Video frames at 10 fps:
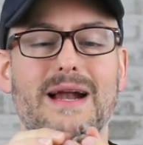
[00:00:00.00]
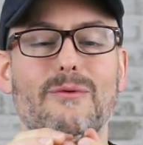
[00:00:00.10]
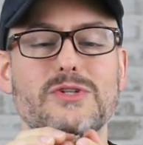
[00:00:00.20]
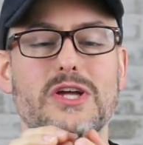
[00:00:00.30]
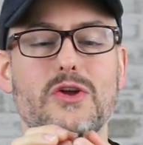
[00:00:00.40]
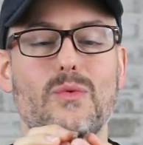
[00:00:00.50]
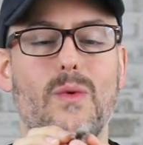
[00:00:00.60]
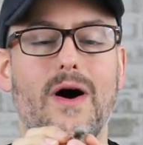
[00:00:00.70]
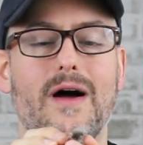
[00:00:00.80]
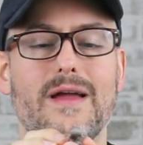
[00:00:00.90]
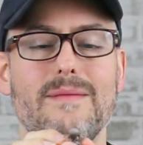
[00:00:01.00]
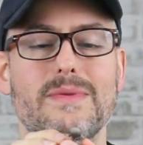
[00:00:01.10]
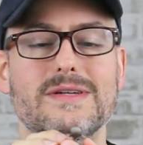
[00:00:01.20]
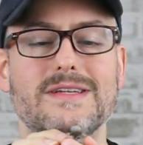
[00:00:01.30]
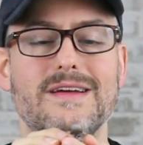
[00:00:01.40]
I won't tell you why,
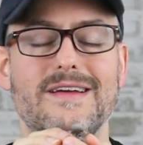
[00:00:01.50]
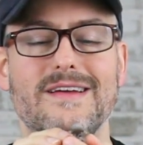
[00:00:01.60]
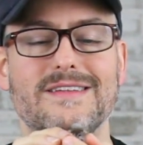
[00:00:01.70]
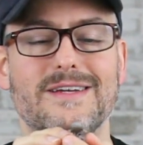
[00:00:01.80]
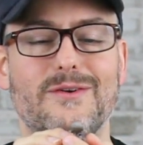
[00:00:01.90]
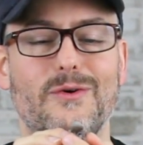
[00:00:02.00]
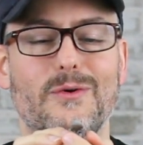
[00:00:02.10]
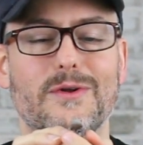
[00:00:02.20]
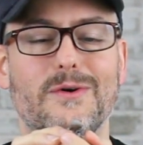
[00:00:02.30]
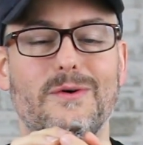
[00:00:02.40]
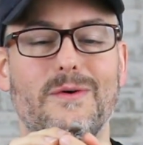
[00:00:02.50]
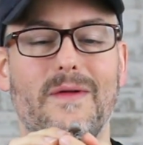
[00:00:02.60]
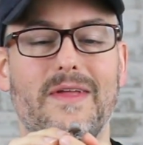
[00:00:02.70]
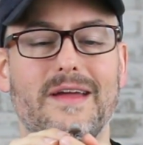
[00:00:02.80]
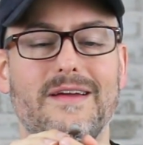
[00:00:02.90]
but it's a cool little